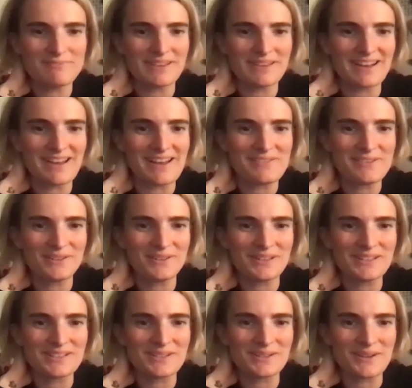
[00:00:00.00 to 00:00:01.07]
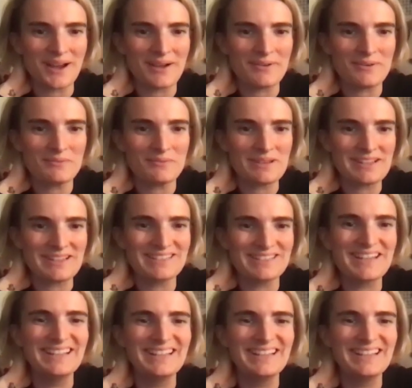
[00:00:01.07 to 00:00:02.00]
but I feel as though I will be